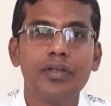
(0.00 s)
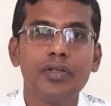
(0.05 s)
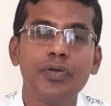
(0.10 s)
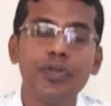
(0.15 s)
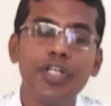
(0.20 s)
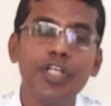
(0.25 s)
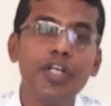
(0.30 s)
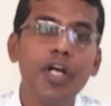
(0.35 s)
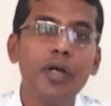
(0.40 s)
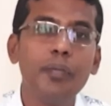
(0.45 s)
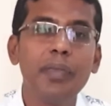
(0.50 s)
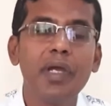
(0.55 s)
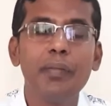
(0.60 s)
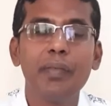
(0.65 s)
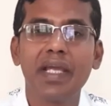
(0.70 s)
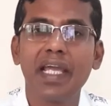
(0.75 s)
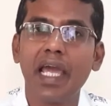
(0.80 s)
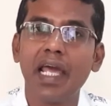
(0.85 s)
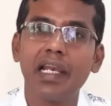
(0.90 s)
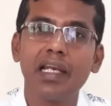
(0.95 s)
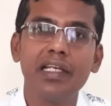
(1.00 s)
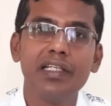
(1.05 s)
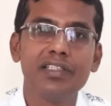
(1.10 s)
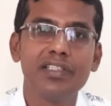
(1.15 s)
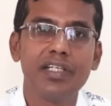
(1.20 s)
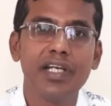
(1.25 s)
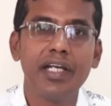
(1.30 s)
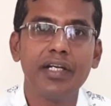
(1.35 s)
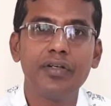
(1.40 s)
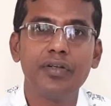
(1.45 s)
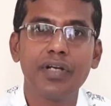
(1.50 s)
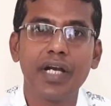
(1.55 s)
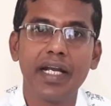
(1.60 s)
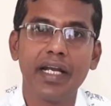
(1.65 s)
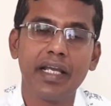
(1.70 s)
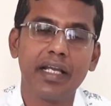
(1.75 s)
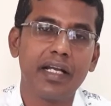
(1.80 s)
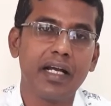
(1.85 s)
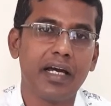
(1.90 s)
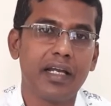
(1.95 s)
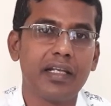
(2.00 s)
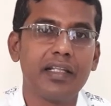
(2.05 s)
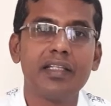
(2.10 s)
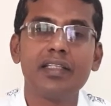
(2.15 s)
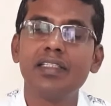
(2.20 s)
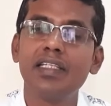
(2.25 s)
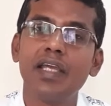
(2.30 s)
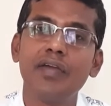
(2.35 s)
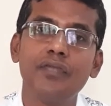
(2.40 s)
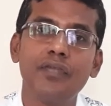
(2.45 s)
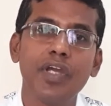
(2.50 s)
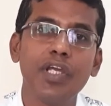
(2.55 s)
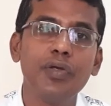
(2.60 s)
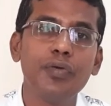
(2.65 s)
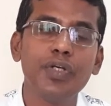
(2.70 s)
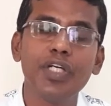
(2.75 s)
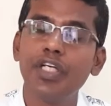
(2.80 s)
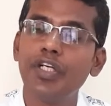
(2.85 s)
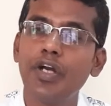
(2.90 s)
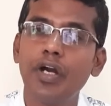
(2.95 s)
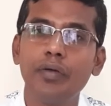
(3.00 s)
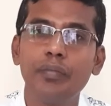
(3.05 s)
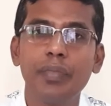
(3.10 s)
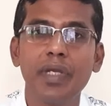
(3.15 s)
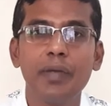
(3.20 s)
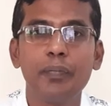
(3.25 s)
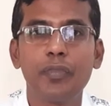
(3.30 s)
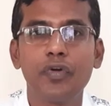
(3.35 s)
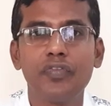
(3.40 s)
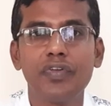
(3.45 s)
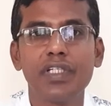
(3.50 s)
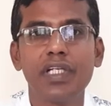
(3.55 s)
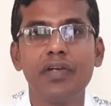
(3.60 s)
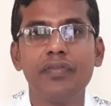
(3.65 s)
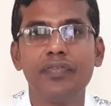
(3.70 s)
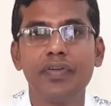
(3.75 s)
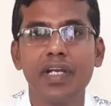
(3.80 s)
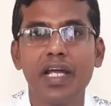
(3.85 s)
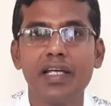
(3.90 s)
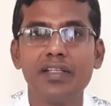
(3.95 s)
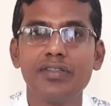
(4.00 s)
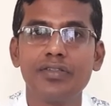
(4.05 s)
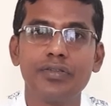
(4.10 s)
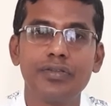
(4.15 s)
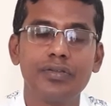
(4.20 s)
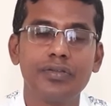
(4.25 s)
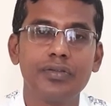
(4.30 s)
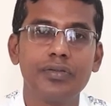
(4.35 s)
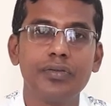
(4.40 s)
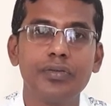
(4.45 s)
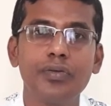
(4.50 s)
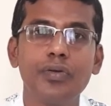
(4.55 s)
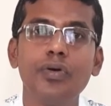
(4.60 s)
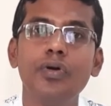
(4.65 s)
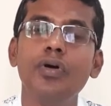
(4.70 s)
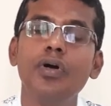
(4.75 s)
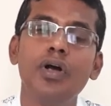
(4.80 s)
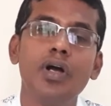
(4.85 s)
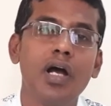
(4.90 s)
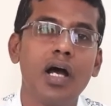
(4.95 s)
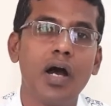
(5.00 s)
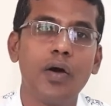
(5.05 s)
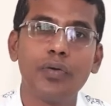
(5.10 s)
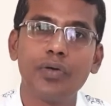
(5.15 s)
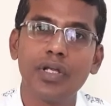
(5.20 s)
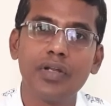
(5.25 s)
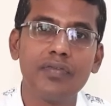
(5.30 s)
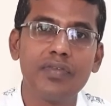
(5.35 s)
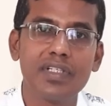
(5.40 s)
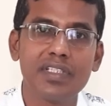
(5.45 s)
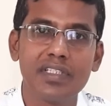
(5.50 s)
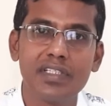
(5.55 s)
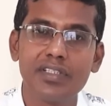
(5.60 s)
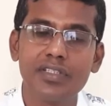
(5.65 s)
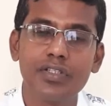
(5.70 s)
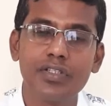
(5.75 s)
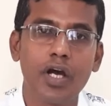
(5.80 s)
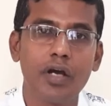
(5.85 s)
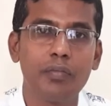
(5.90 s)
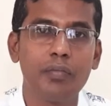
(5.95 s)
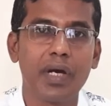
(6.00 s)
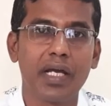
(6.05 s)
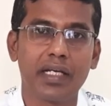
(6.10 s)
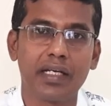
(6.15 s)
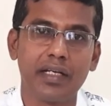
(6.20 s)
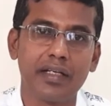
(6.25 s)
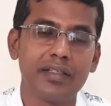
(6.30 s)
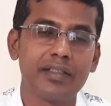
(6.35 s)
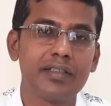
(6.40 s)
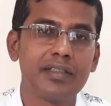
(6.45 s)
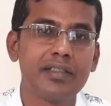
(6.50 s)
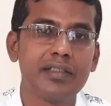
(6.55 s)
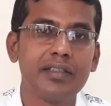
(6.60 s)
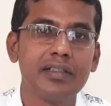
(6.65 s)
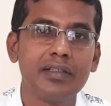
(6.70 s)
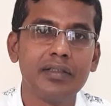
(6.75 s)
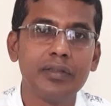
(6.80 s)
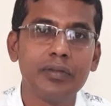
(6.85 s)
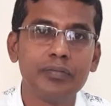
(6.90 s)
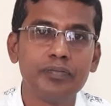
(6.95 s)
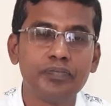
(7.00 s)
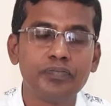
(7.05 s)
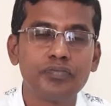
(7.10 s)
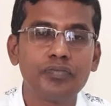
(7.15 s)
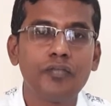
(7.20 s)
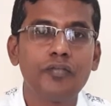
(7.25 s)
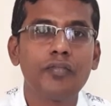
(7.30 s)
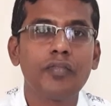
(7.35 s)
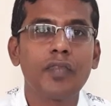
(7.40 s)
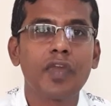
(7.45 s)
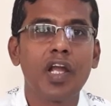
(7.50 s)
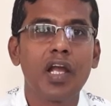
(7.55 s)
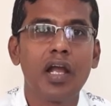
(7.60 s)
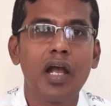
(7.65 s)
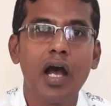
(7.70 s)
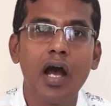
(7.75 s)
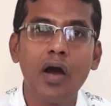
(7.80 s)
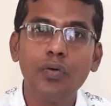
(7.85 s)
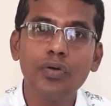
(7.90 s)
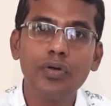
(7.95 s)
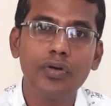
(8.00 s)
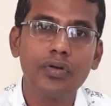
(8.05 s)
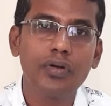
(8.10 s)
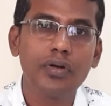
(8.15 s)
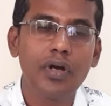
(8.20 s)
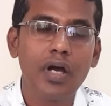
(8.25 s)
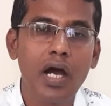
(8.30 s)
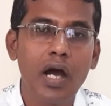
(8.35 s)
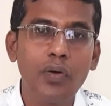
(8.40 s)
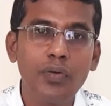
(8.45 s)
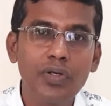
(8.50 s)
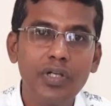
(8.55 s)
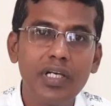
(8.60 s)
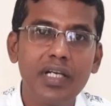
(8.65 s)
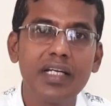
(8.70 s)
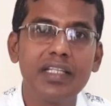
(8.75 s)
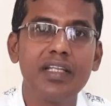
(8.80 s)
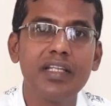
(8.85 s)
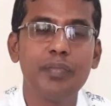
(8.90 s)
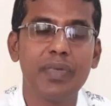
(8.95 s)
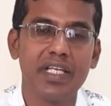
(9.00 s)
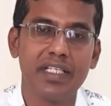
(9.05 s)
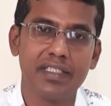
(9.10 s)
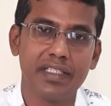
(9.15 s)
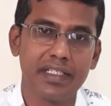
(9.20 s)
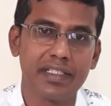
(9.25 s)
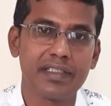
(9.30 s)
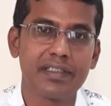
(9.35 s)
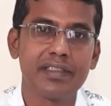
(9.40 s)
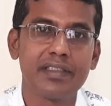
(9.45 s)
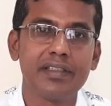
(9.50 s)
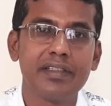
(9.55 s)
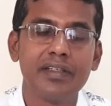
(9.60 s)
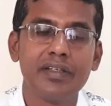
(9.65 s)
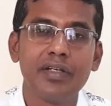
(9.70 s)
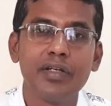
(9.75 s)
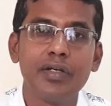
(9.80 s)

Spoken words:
You need not be a mechanical engineer to ride a car. In the same way, you need not be a professional in finance to know how to invest in stock markets. How to learn the basics?